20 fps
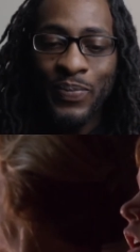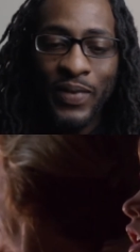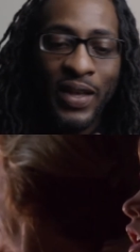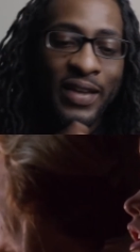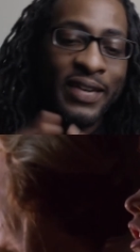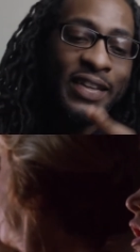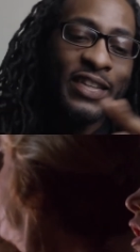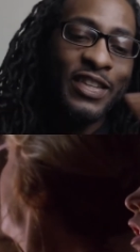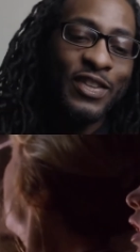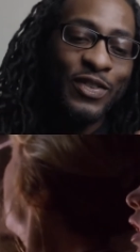
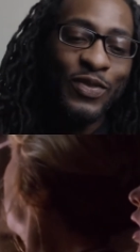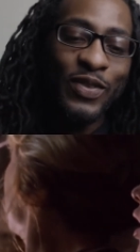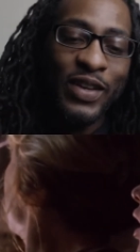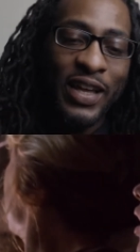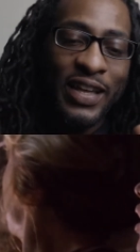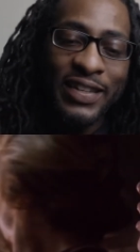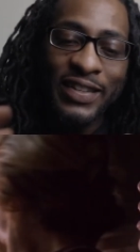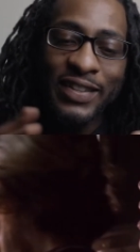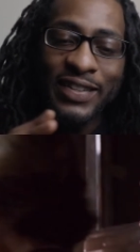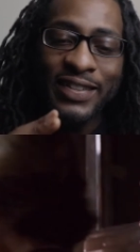And this is
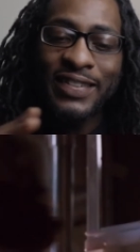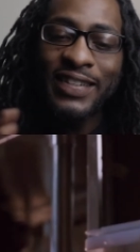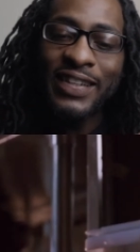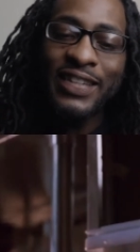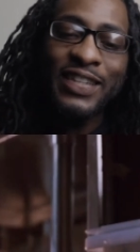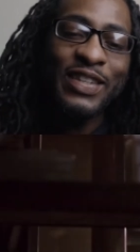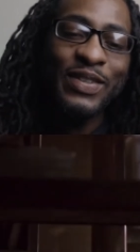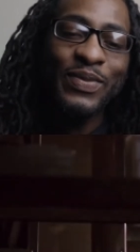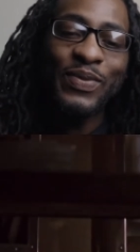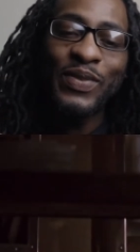and
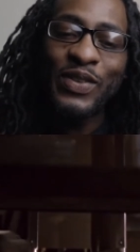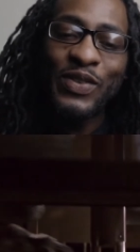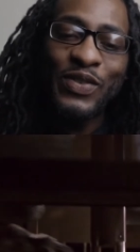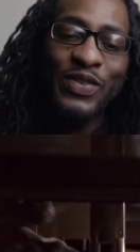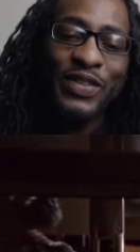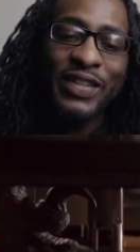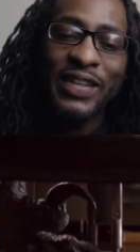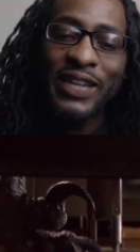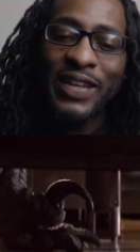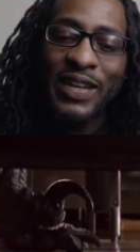this is when you
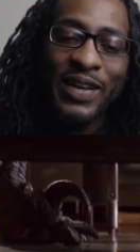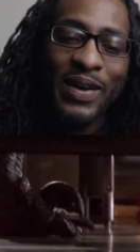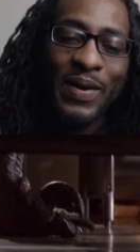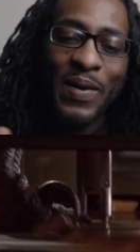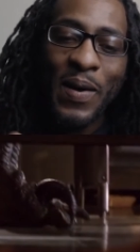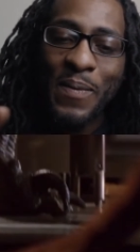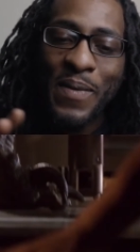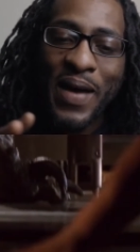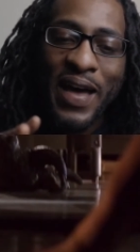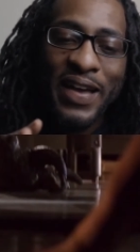see
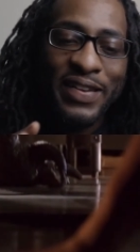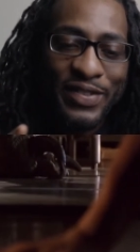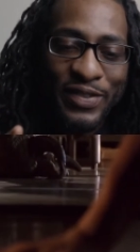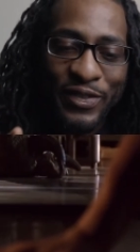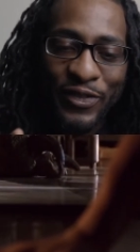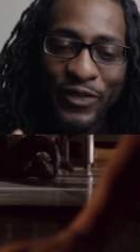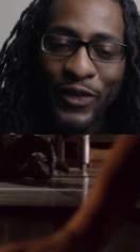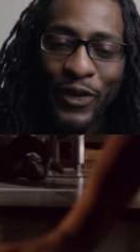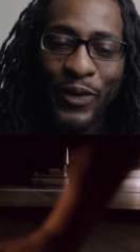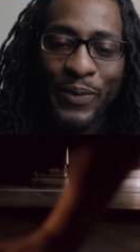a, a
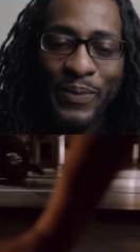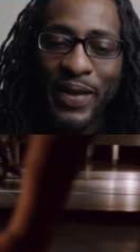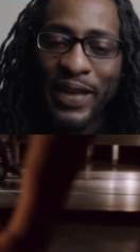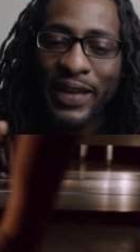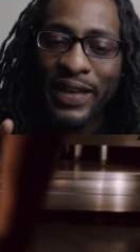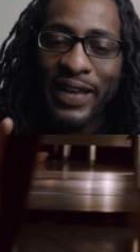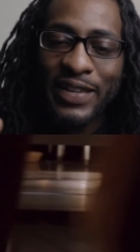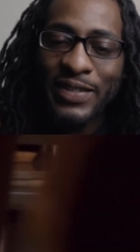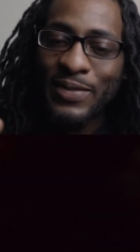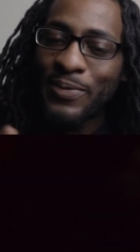master
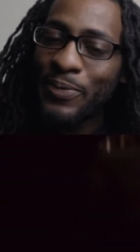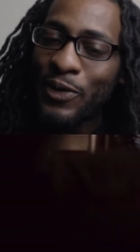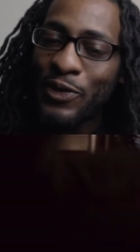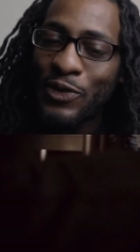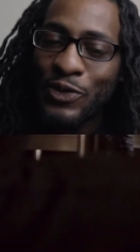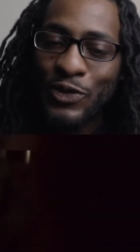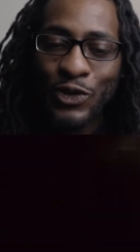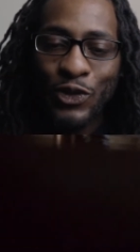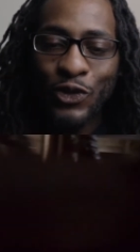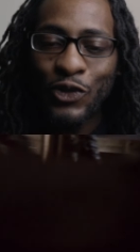filmmaker as
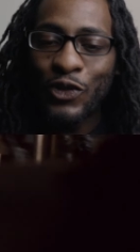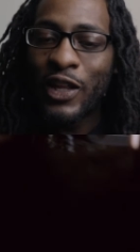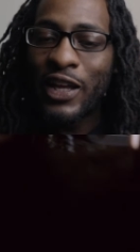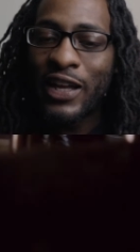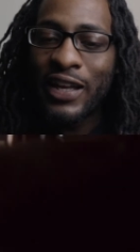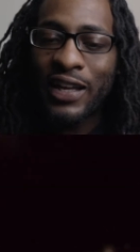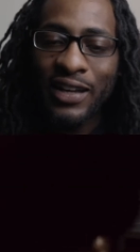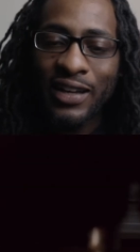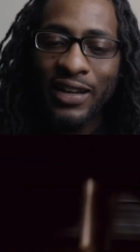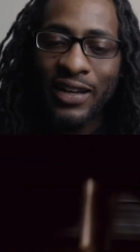opposed to
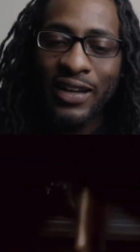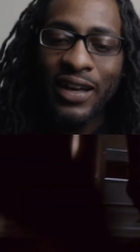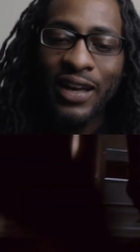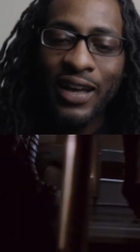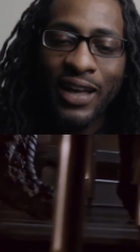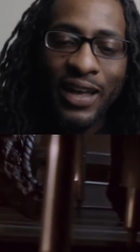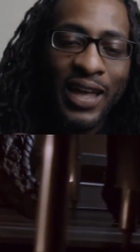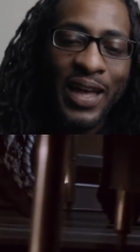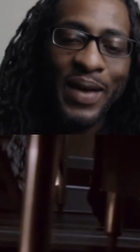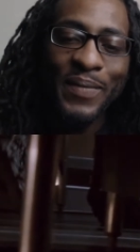like a,
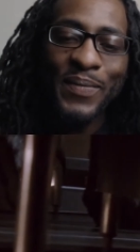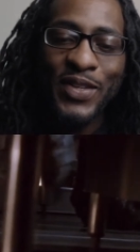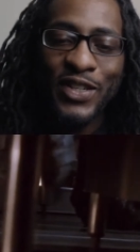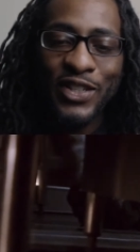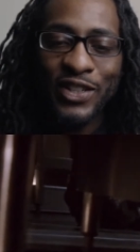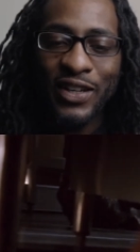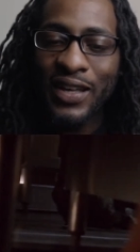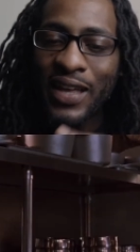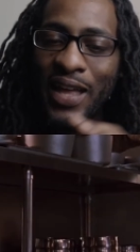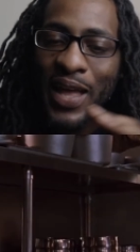a
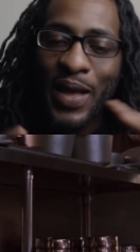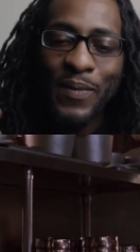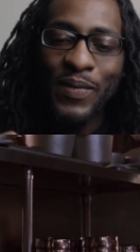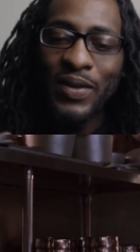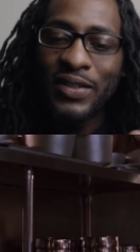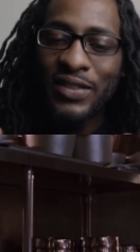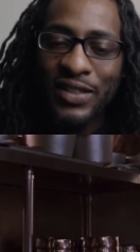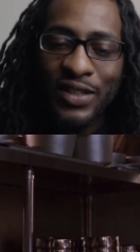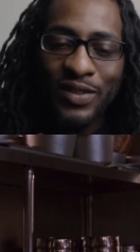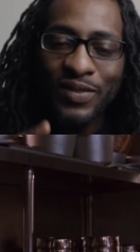amateur. An
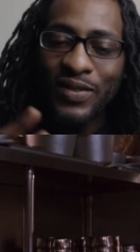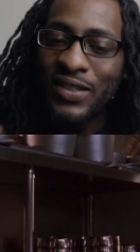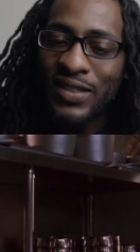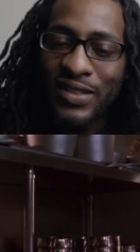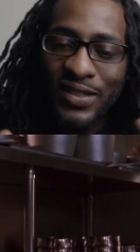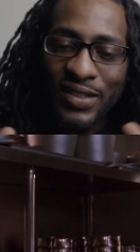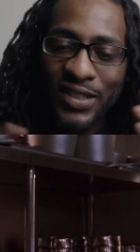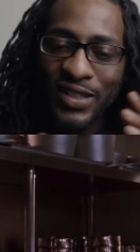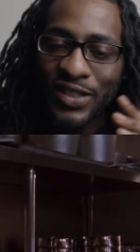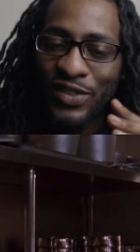amateur would
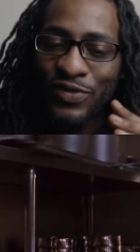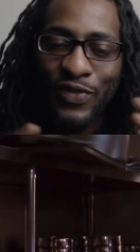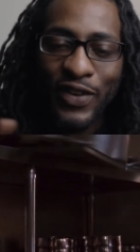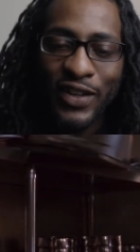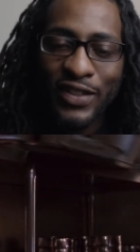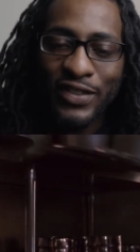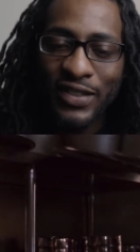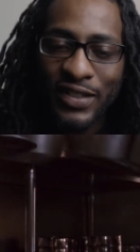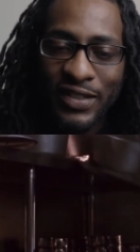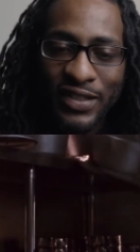have just
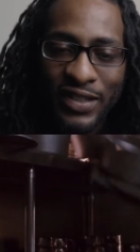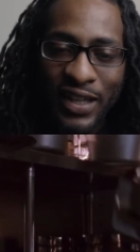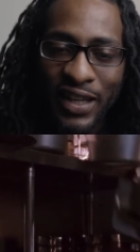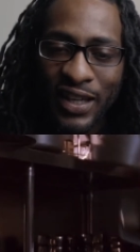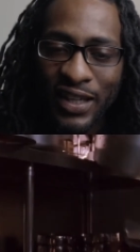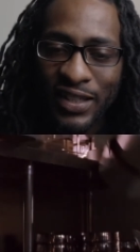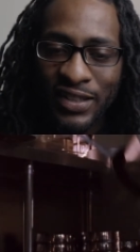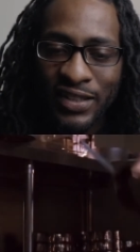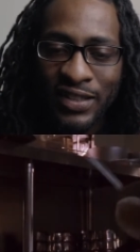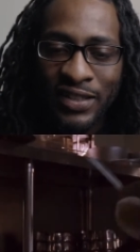rushed the
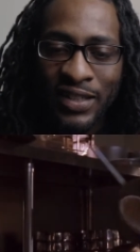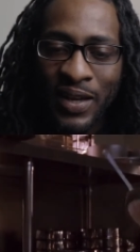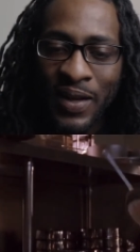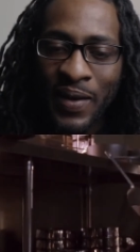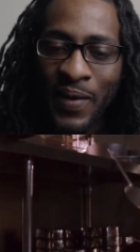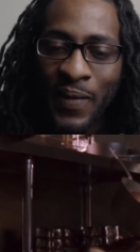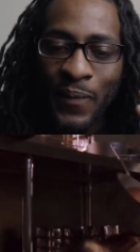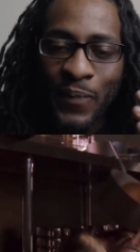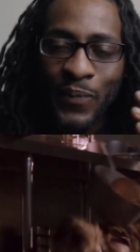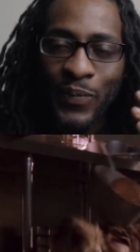scene,
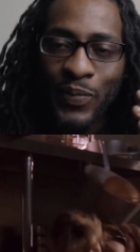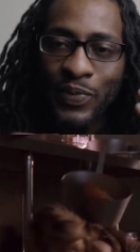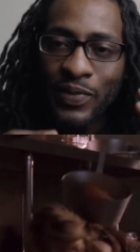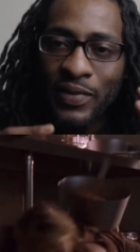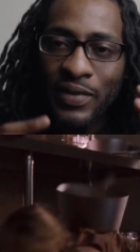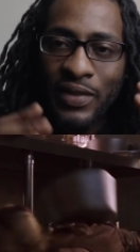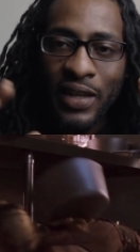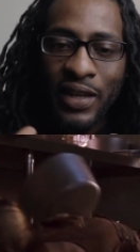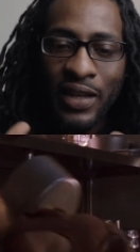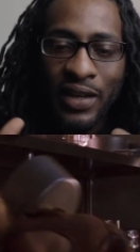
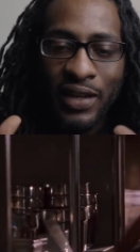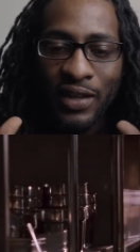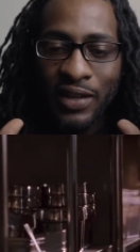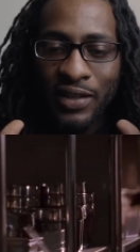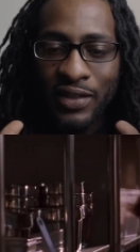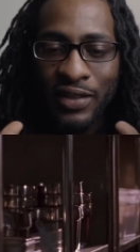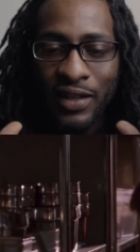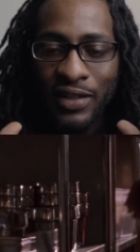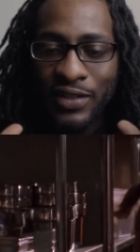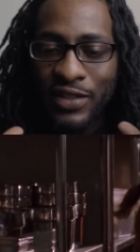did
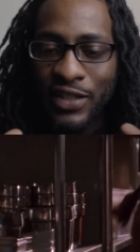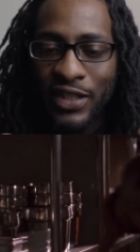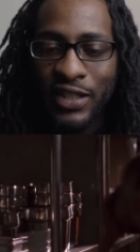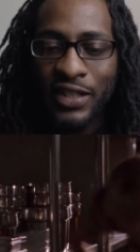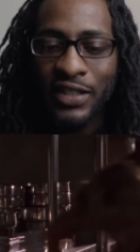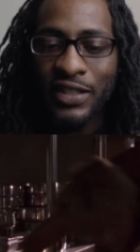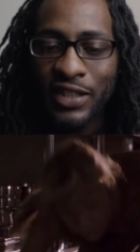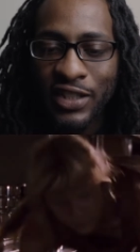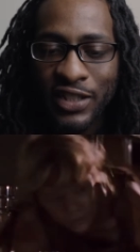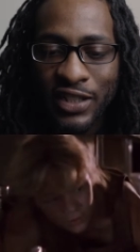a, a
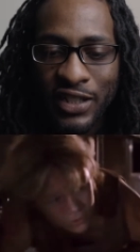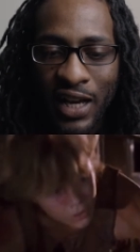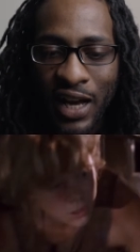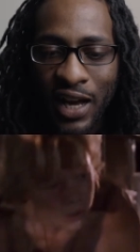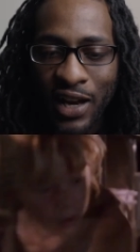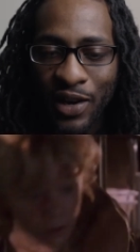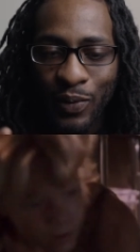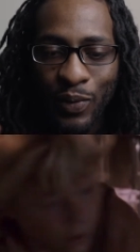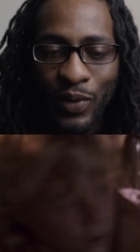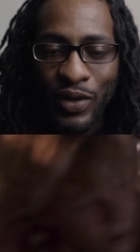cheesy
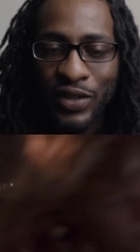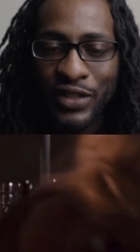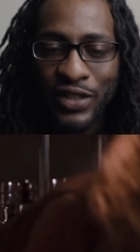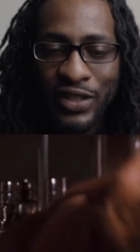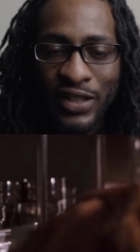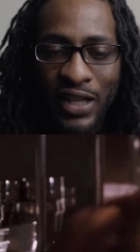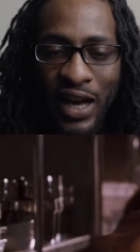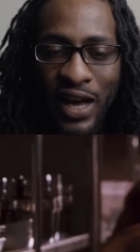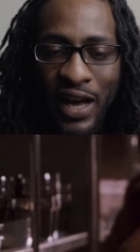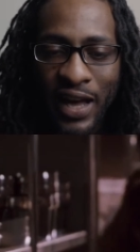shot, a one
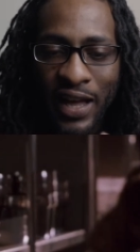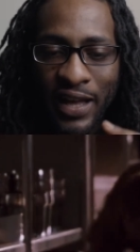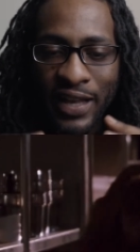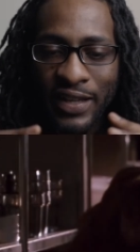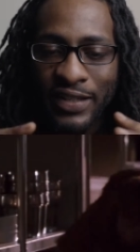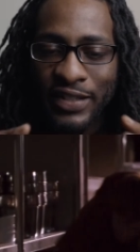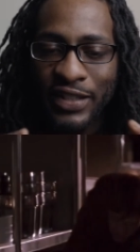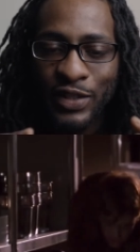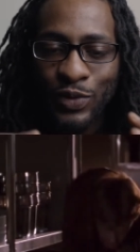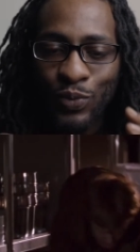shot.
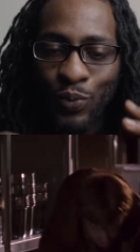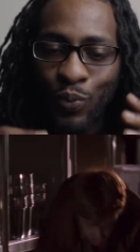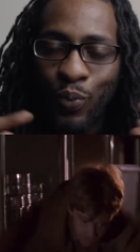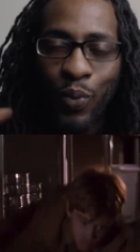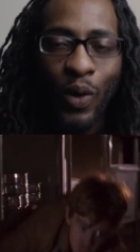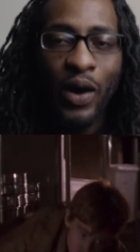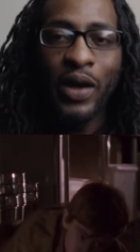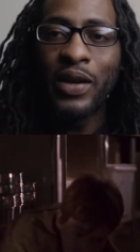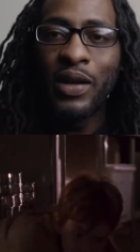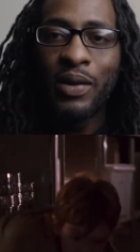It just
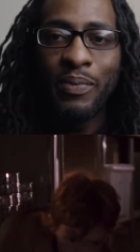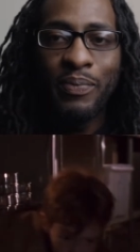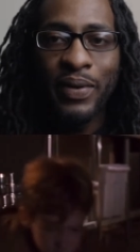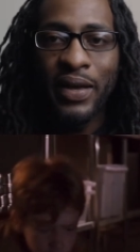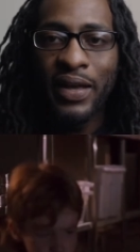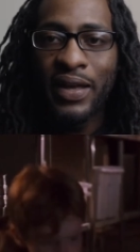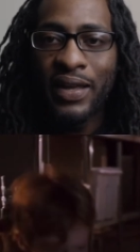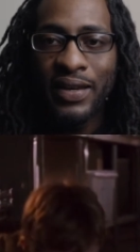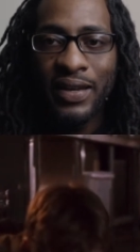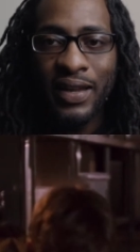wouldn't have
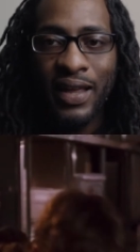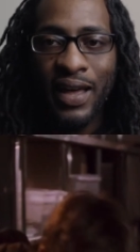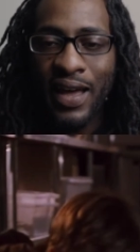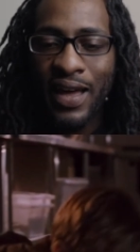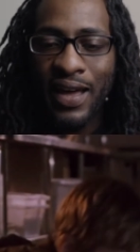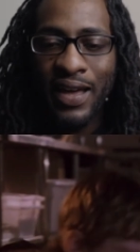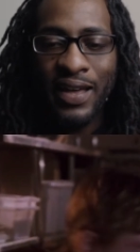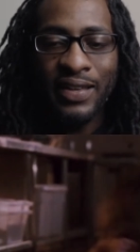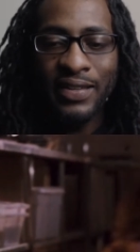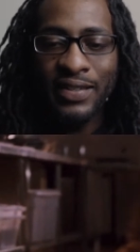been
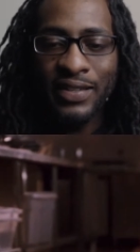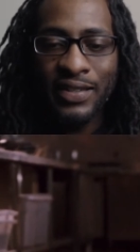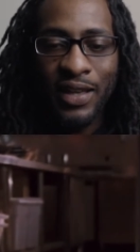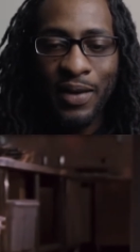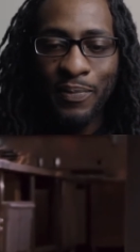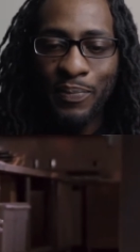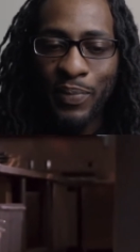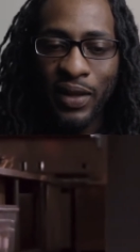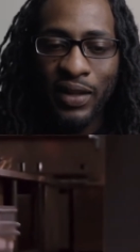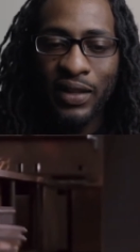as
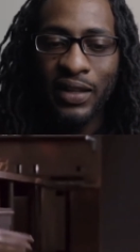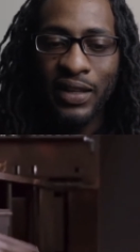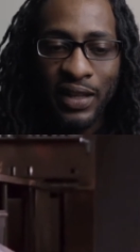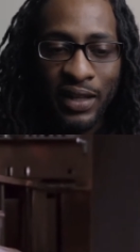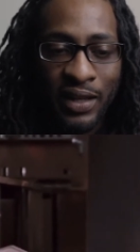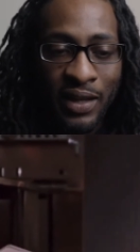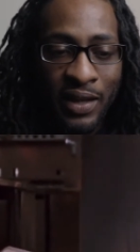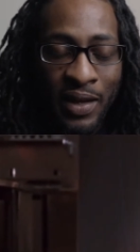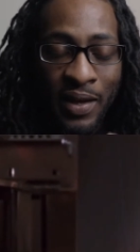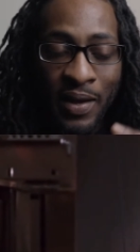appealing.